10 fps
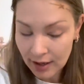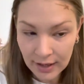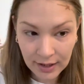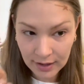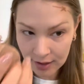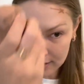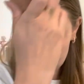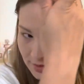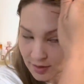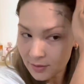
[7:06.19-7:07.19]
it
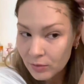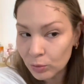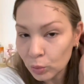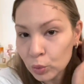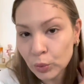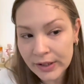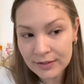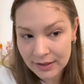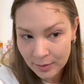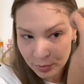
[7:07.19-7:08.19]
is
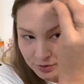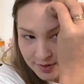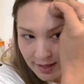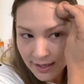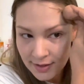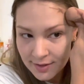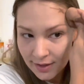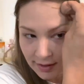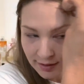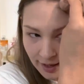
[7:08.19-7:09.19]
really precise,
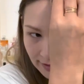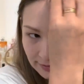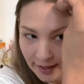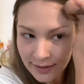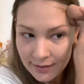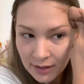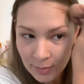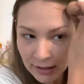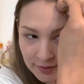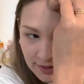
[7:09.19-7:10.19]
and I like that
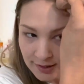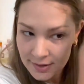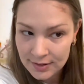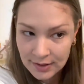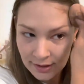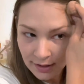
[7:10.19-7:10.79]
about this.